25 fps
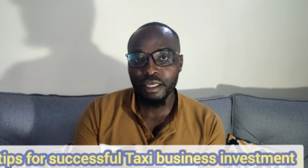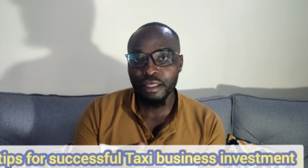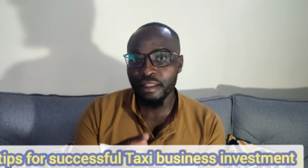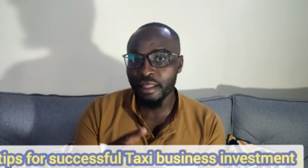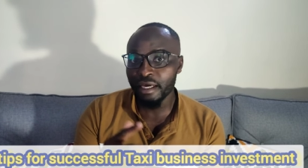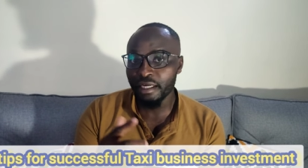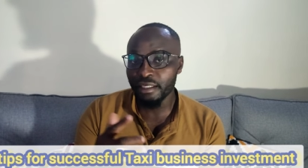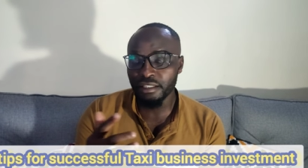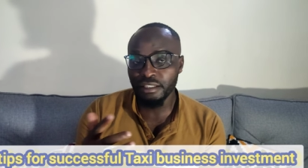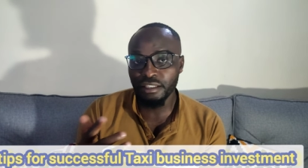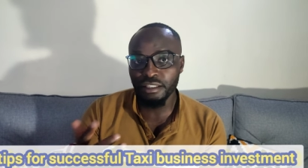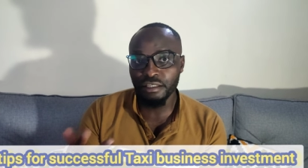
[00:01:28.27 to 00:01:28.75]

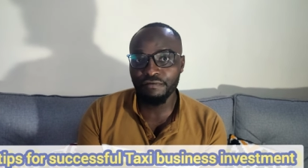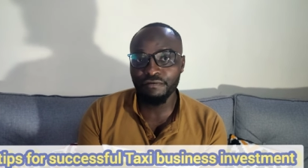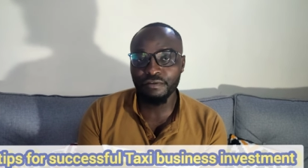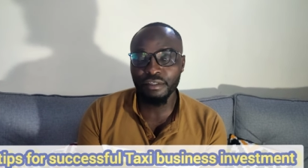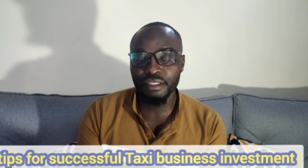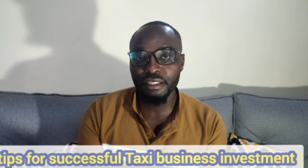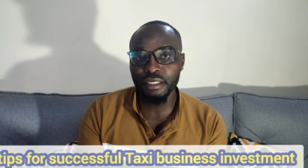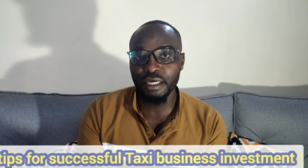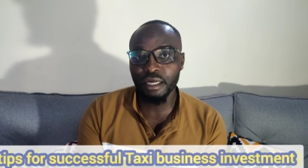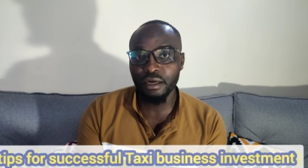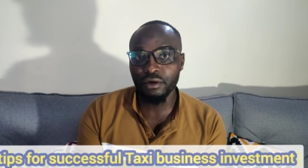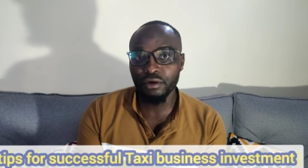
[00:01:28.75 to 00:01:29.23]
that
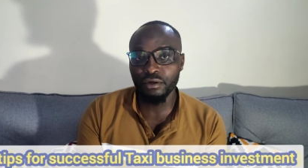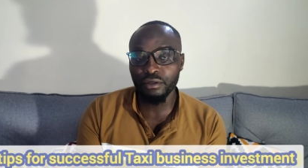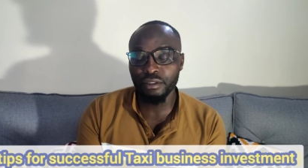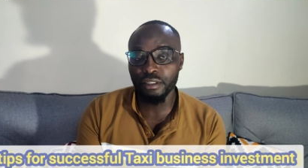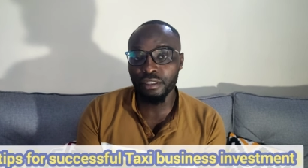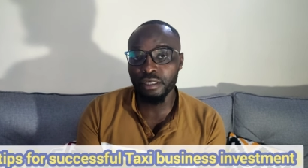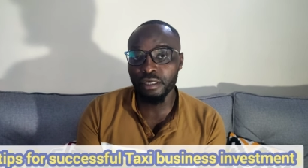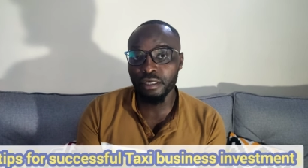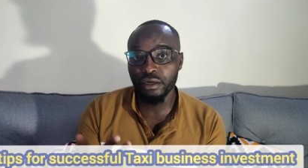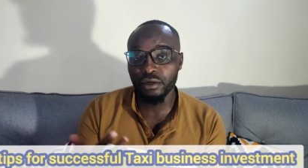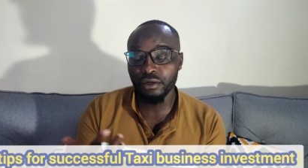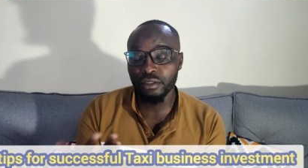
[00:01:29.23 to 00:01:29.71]
shifted a
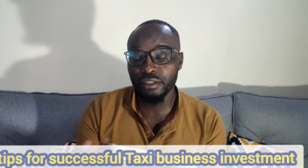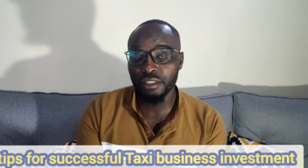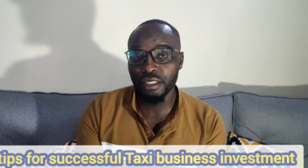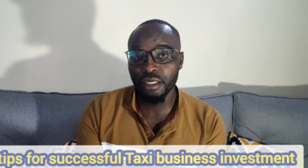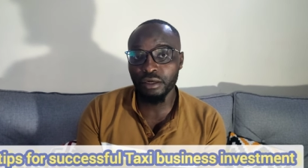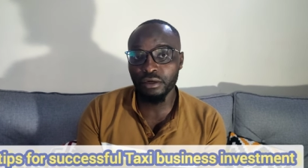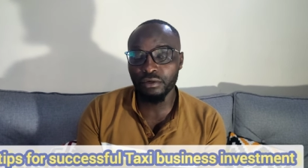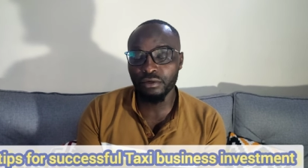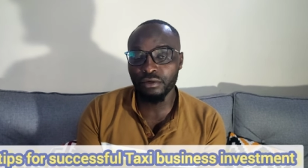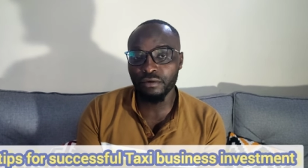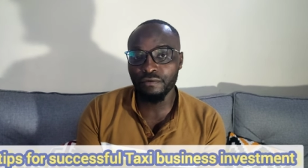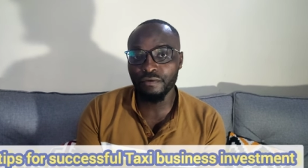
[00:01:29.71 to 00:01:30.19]
lot. They lost a
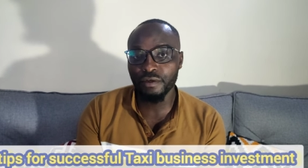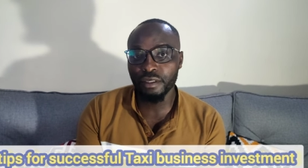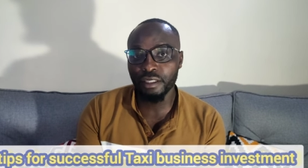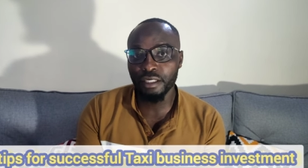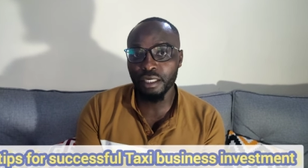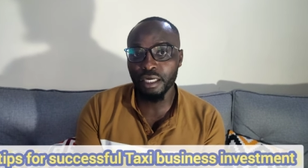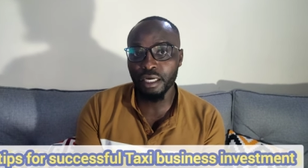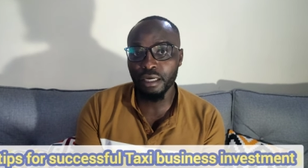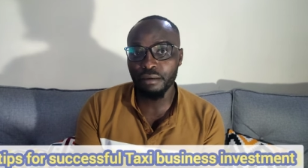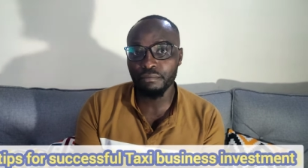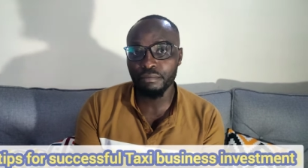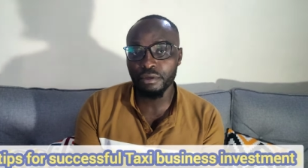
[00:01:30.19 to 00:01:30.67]
lot of
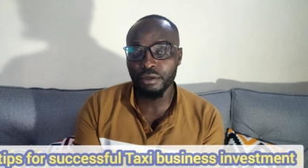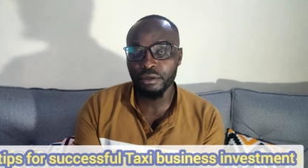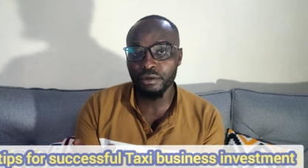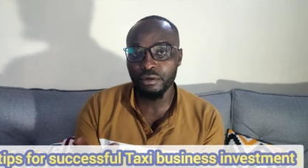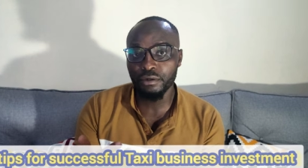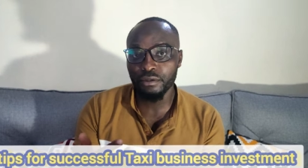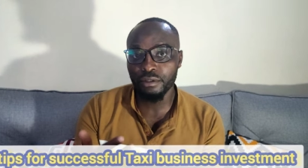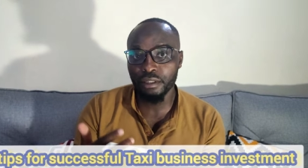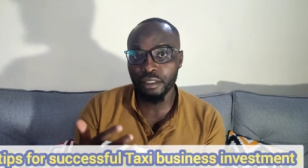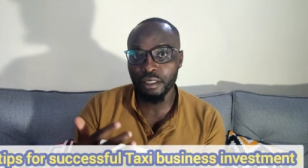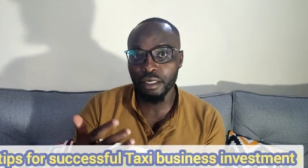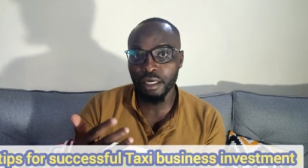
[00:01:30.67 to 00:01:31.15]
income
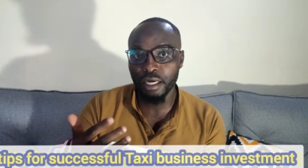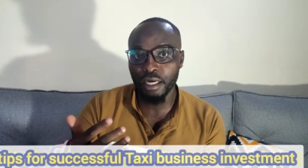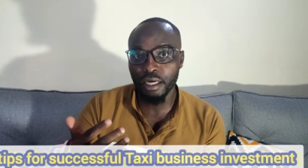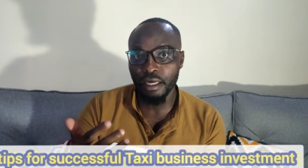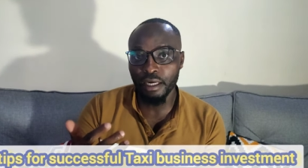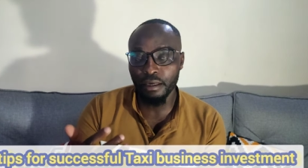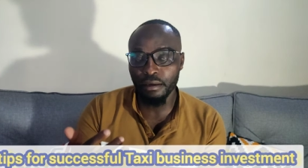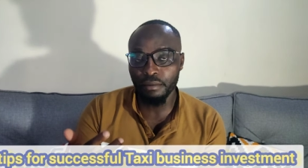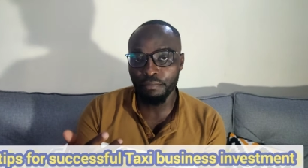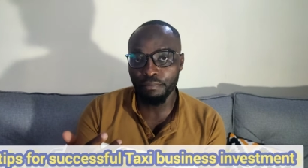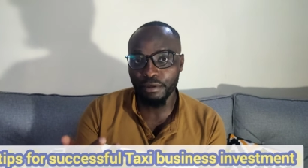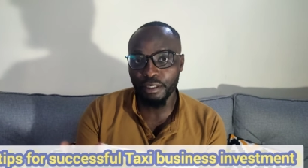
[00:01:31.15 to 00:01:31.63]
because they are
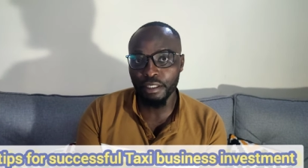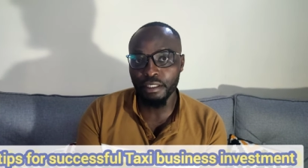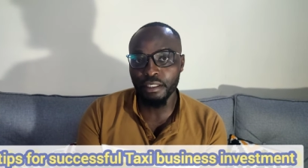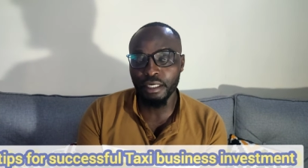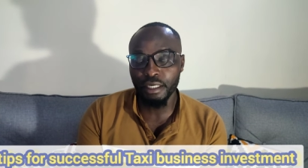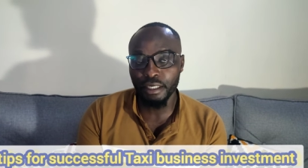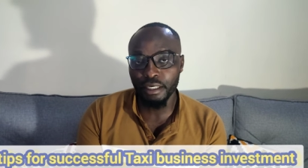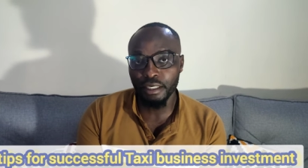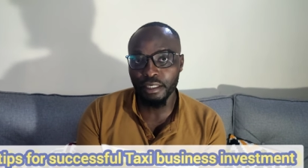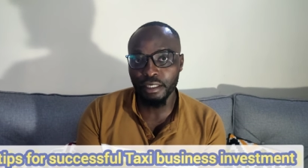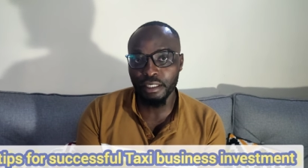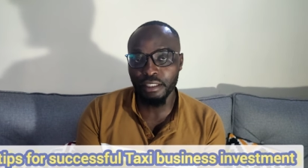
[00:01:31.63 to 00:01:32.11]
paid
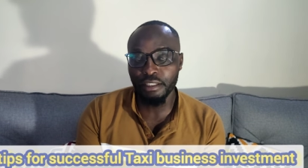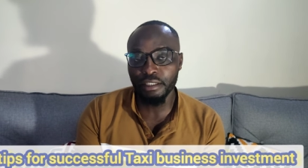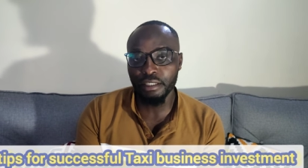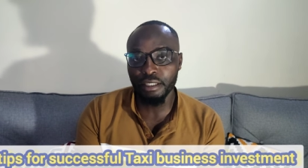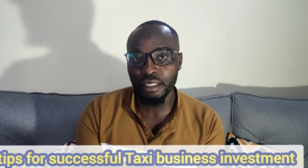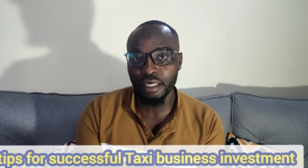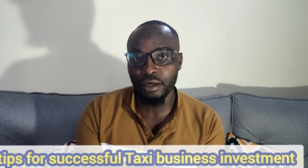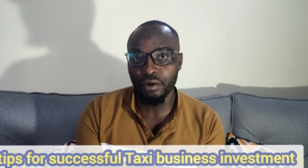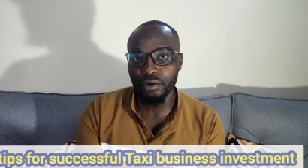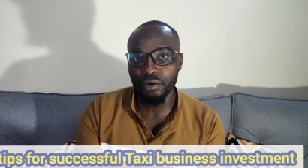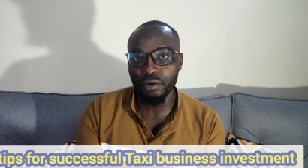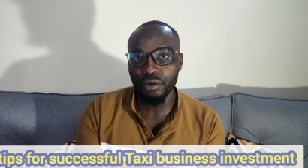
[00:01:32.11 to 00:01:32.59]
right
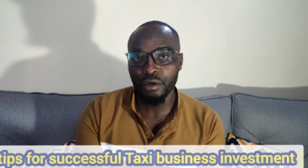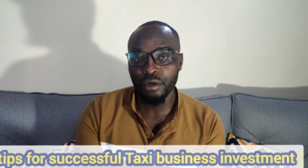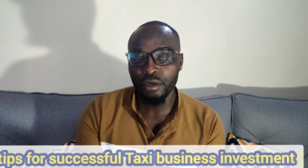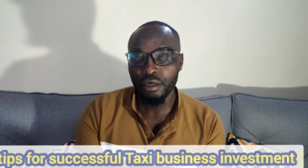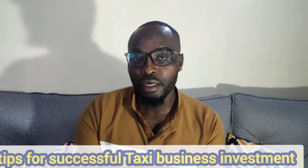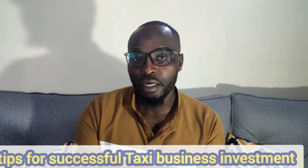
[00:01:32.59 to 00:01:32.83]
now